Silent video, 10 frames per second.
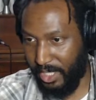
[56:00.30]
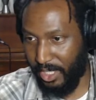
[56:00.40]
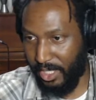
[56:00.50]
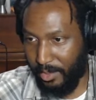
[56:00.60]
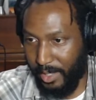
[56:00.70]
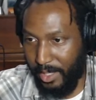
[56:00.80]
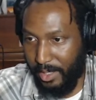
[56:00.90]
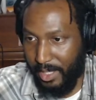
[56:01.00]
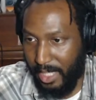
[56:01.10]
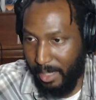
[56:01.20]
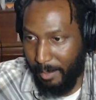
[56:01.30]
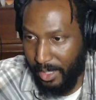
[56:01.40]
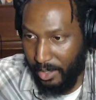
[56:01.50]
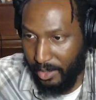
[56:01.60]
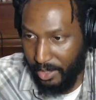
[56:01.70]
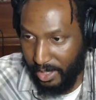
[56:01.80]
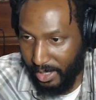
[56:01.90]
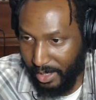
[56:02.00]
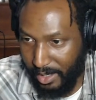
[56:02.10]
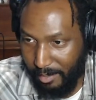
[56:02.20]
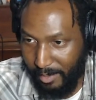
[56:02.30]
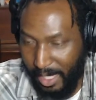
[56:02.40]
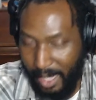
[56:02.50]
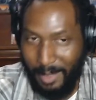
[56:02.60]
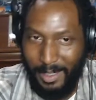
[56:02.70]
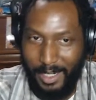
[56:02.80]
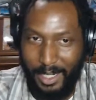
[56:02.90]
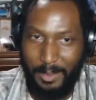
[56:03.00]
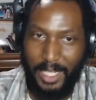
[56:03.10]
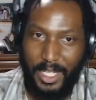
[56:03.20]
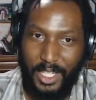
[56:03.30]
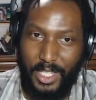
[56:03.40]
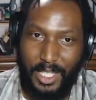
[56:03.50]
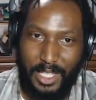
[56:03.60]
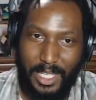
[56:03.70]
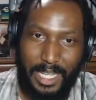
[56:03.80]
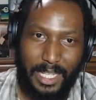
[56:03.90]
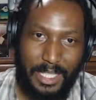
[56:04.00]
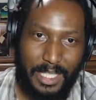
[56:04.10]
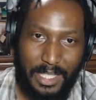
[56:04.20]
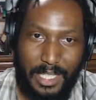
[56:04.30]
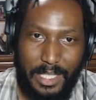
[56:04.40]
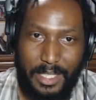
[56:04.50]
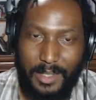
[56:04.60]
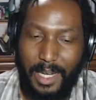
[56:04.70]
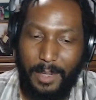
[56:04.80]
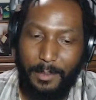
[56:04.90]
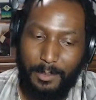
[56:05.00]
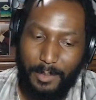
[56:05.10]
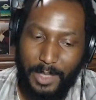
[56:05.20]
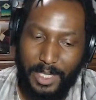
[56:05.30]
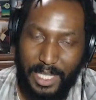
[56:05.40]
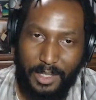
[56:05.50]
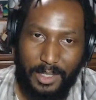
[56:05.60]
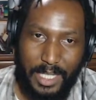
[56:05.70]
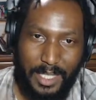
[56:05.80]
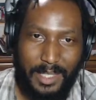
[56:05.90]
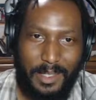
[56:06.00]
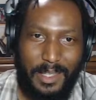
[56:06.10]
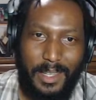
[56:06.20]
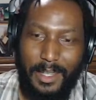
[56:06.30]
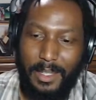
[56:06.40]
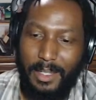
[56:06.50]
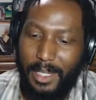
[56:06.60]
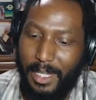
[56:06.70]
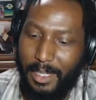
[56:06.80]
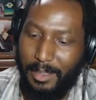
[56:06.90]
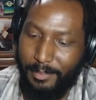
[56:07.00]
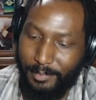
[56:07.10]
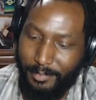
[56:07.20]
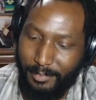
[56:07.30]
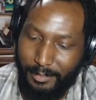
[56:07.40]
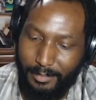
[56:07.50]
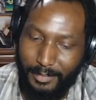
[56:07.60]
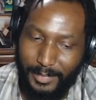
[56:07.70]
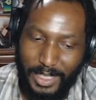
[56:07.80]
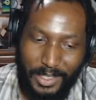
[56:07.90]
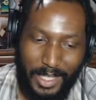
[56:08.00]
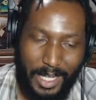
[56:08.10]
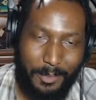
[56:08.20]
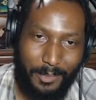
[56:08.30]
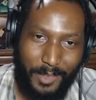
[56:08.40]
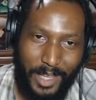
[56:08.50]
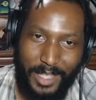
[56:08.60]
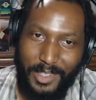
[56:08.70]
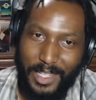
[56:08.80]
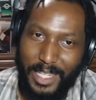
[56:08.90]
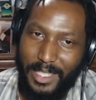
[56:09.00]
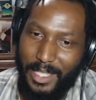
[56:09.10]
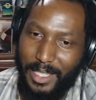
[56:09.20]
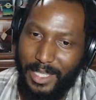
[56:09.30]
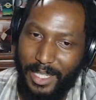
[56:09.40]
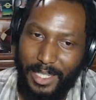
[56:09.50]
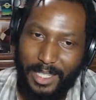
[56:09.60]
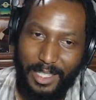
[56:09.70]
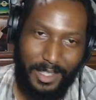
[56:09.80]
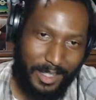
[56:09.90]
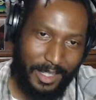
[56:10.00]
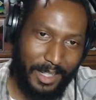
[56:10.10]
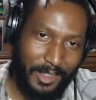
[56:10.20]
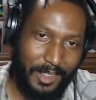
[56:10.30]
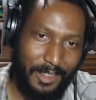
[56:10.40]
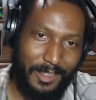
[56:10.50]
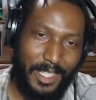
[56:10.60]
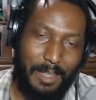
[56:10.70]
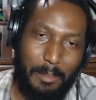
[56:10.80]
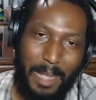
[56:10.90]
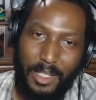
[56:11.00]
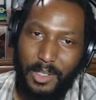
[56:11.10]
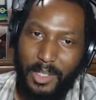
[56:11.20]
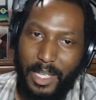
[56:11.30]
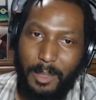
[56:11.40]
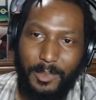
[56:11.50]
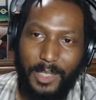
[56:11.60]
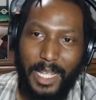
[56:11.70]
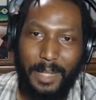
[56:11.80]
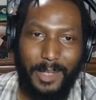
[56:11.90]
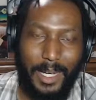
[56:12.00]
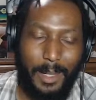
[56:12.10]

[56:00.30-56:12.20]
is real in some indulgences. Yeah, addiction is like a disease, right? It's an illness, right? And you need to you seek medical help for that, right?